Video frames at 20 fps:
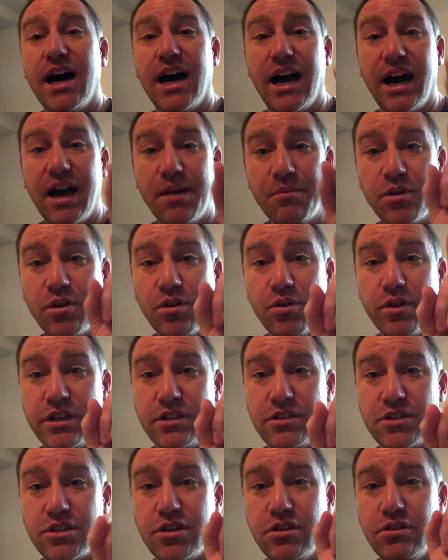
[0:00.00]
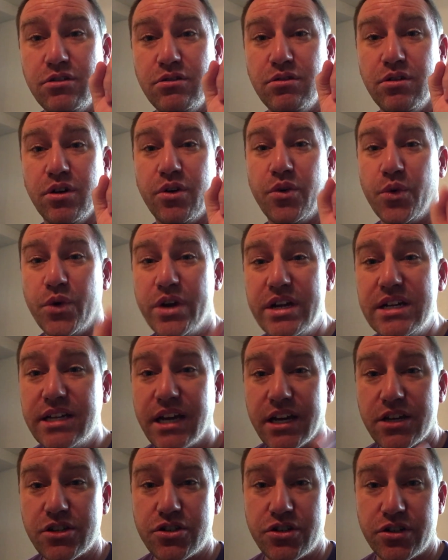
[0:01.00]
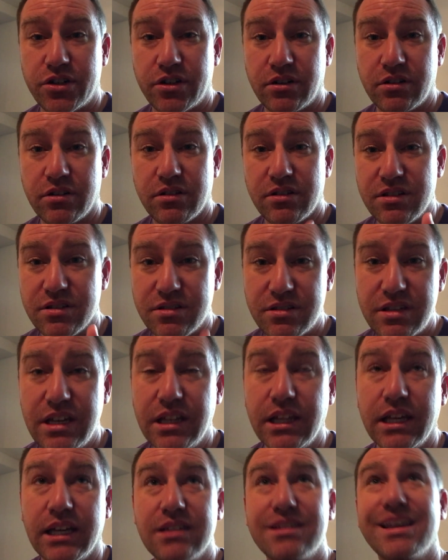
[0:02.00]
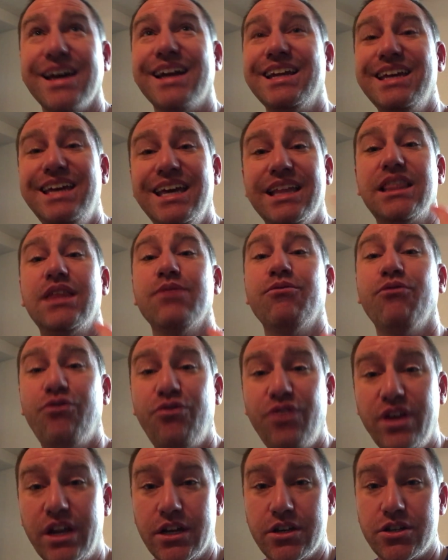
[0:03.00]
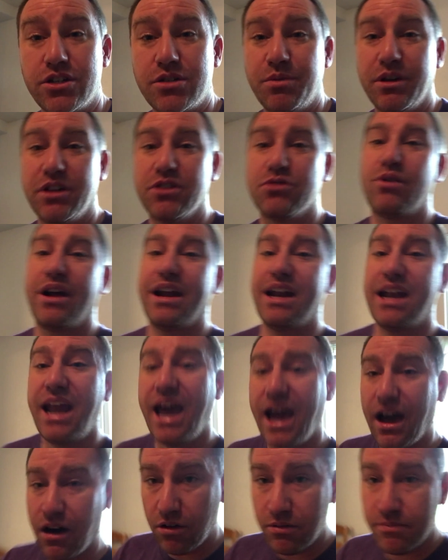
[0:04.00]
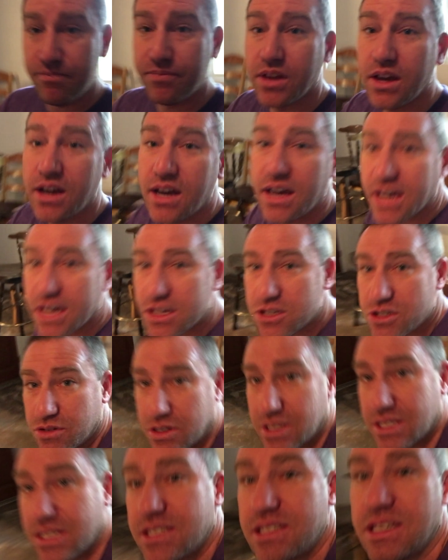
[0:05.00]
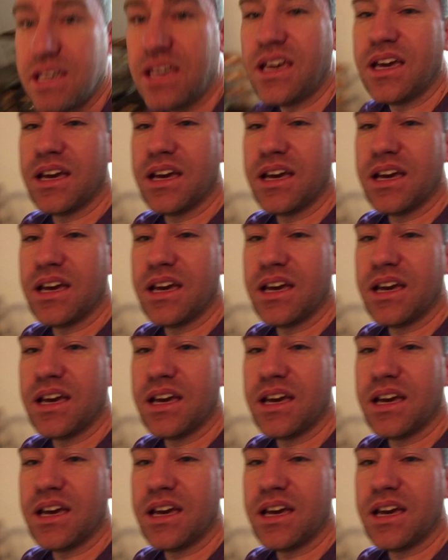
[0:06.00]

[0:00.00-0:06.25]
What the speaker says: I'm going to retexture the ceilings and get them finished, because right now, as you can see